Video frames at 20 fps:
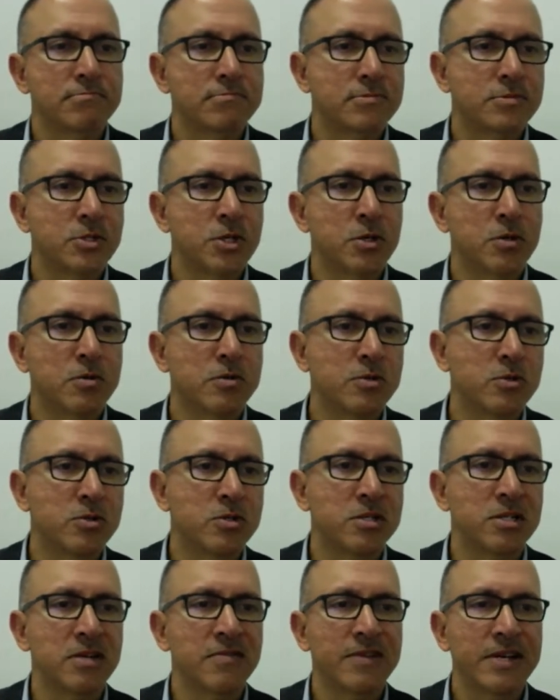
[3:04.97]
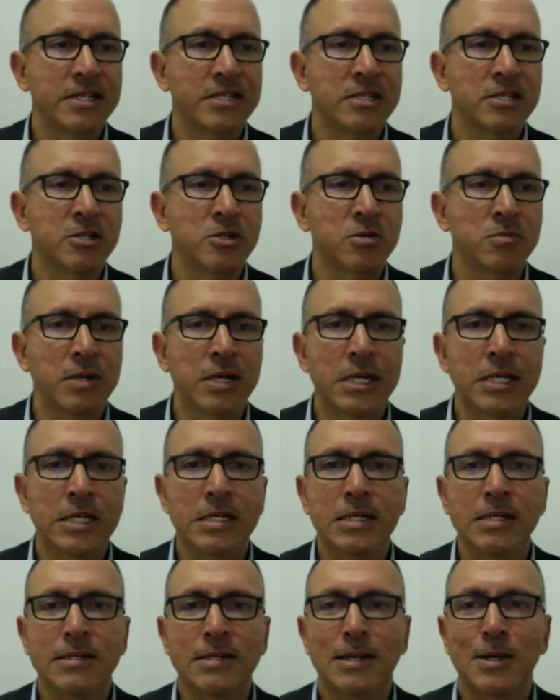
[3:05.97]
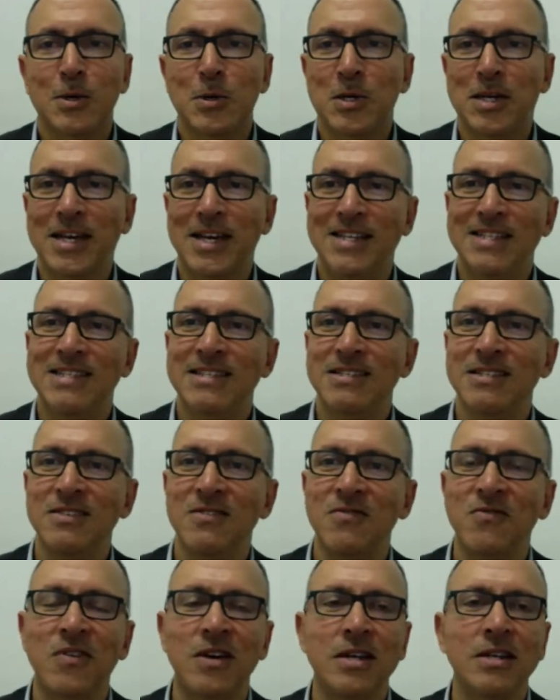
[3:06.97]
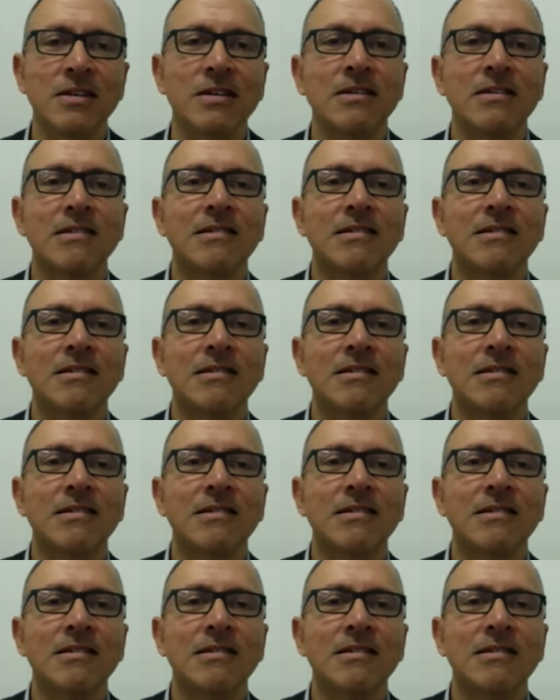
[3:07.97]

No, you still have access to my AnyDesk. Okay, this is fun.